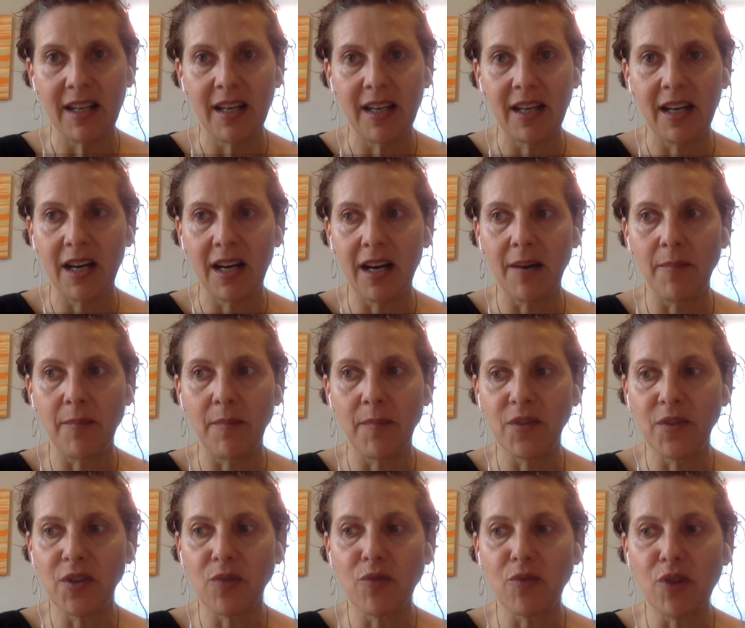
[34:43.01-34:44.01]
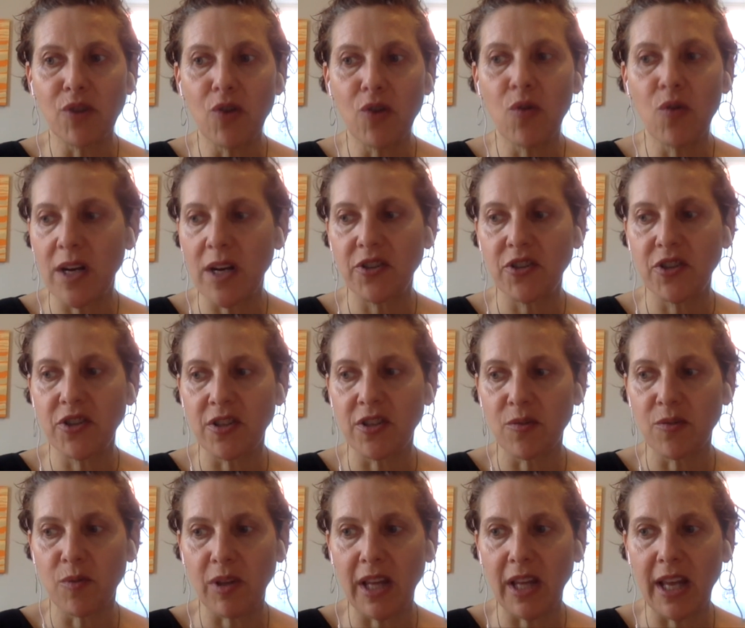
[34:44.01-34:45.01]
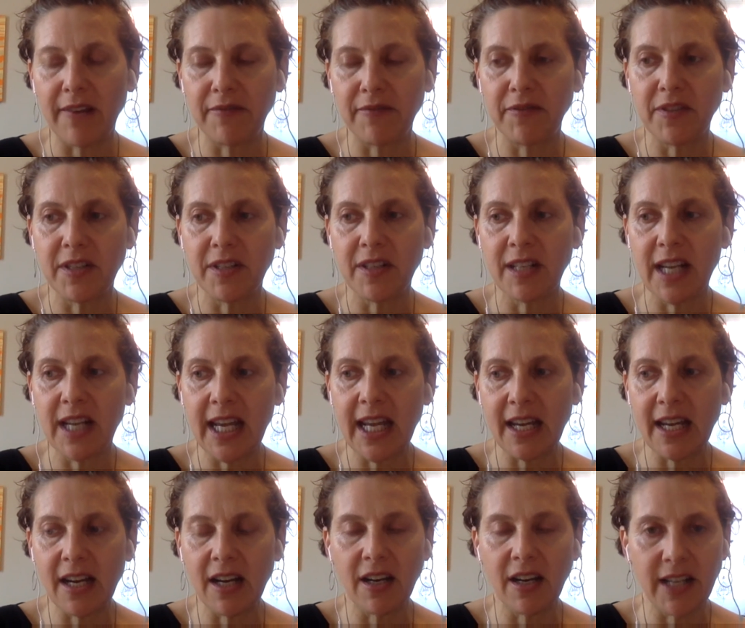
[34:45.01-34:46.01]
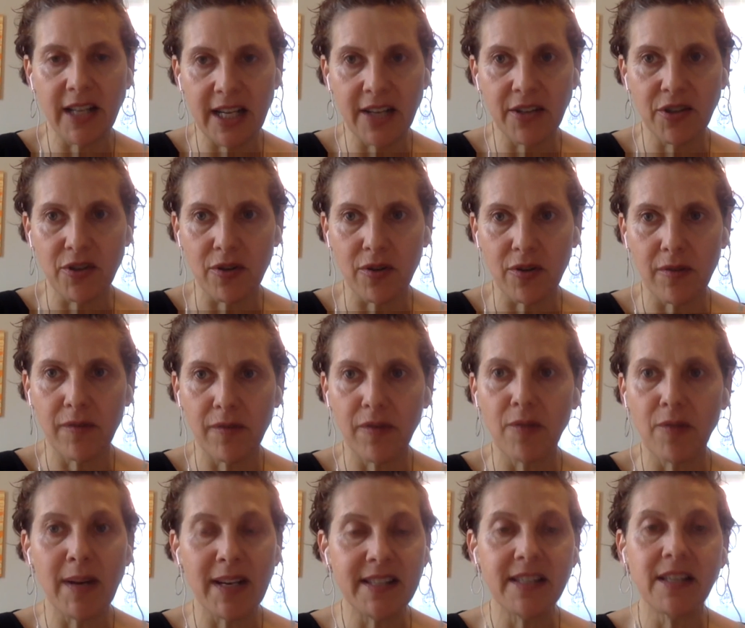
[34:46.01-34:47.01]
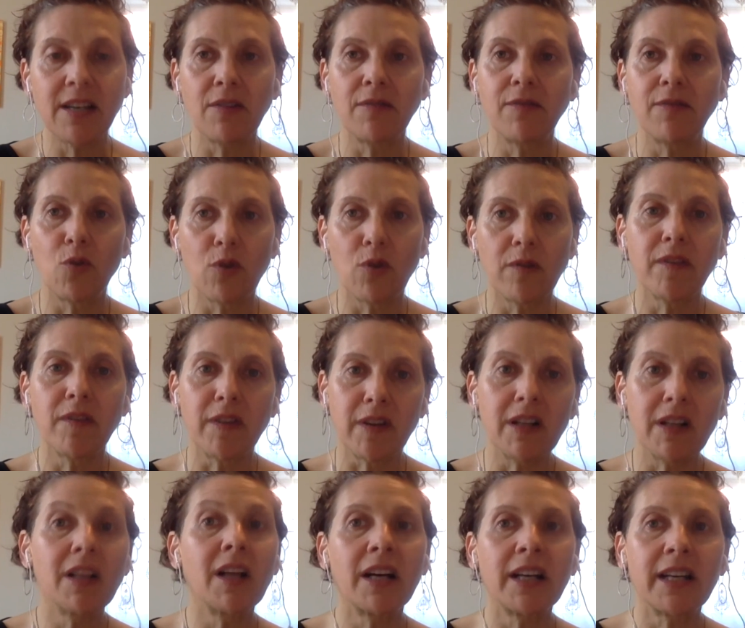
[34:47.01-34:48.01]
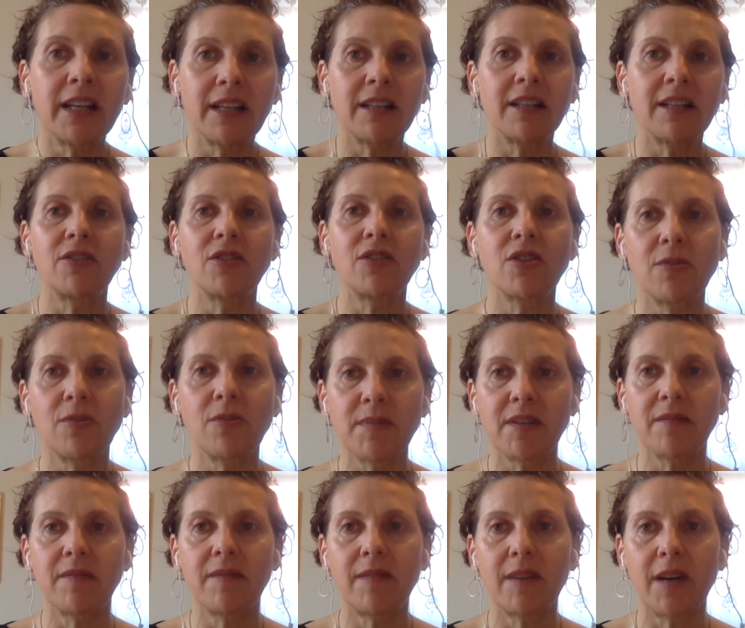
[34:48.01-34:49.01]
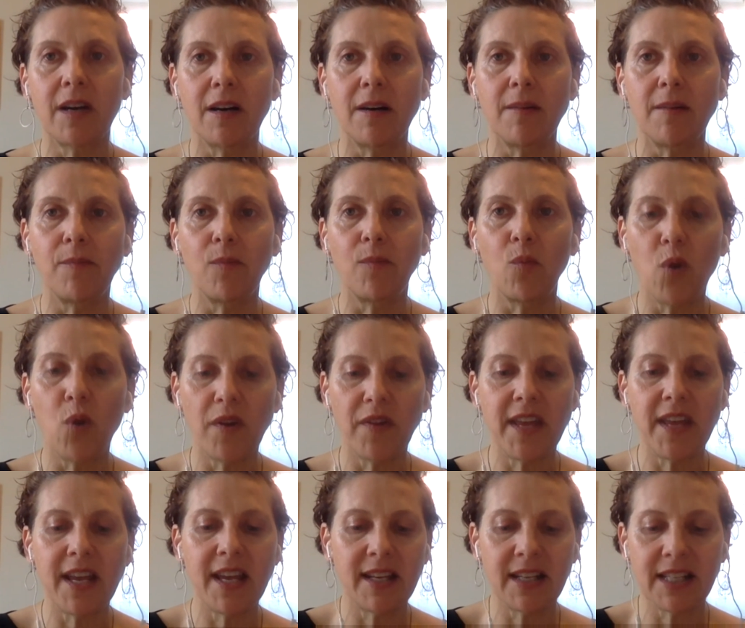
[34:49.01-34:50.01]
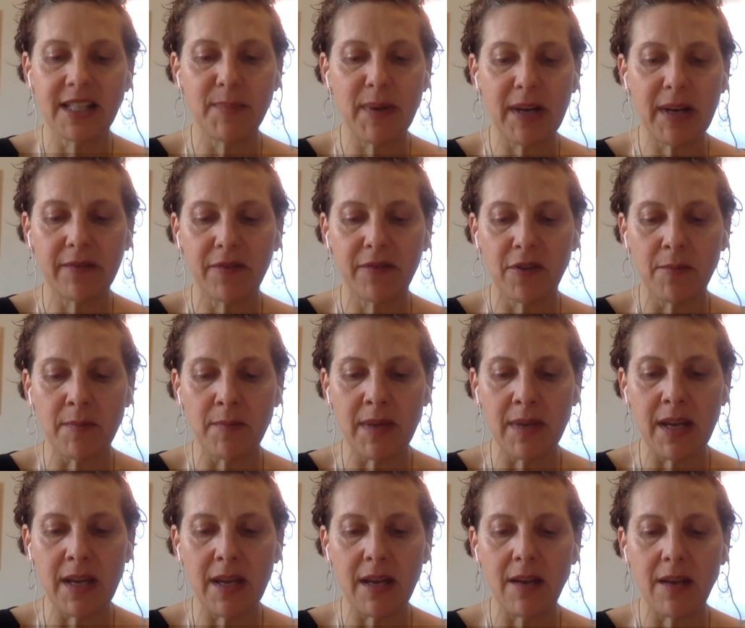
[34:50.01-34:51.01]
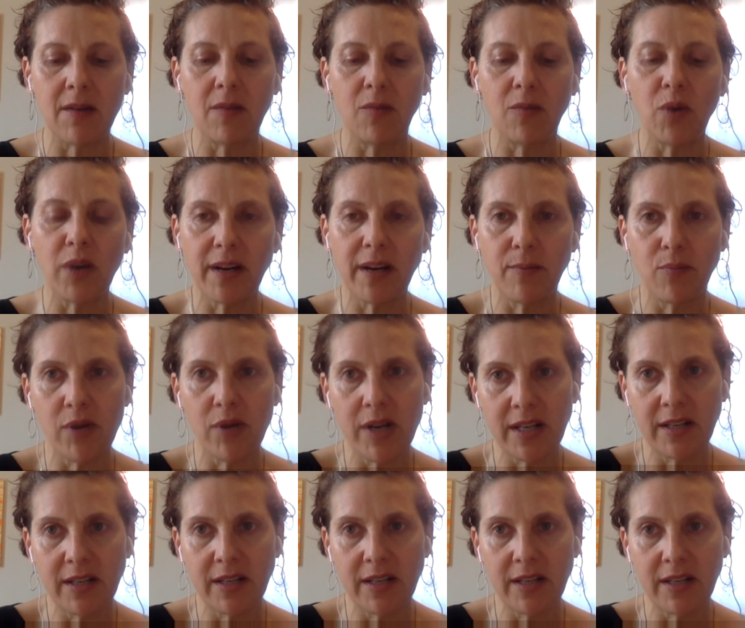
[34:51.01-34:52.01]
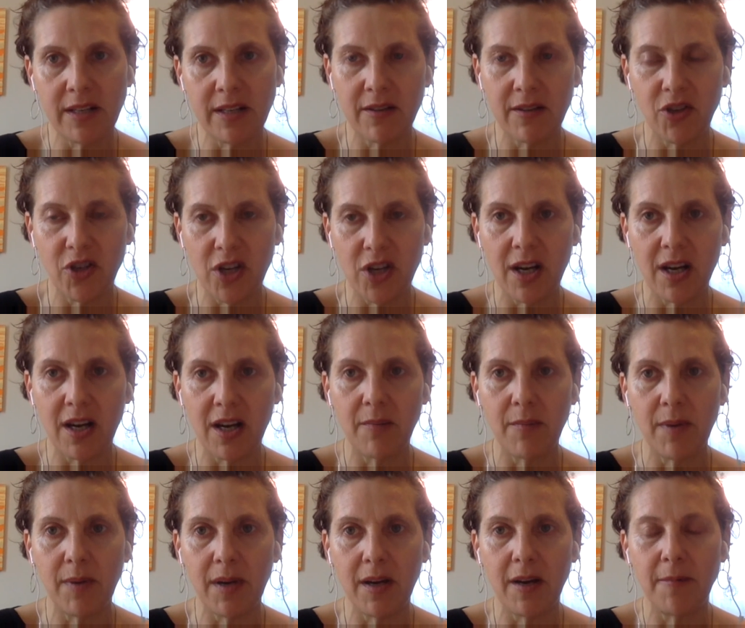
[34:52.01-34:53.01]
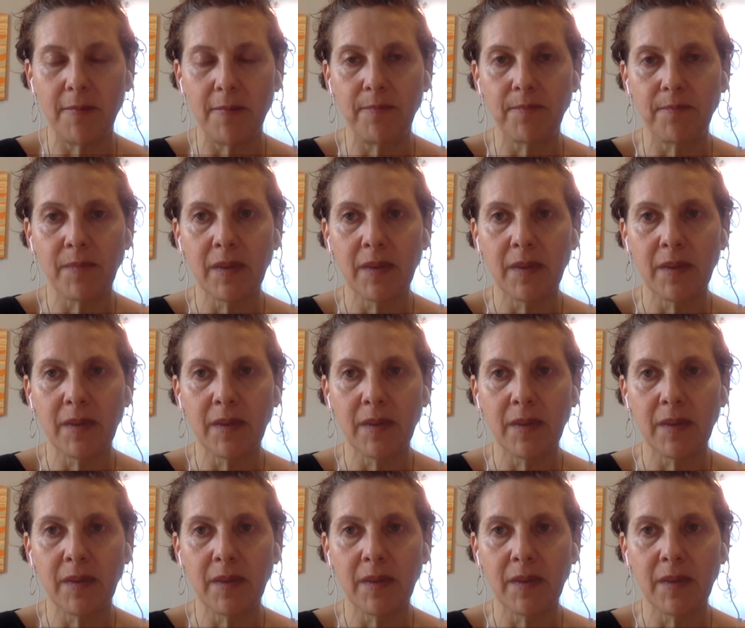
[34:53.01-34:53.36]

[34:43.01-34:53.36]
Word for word: um, so no questions were left unanswered for myself or for the client in terms of um, what they can expect from me, what I bring to the job, um,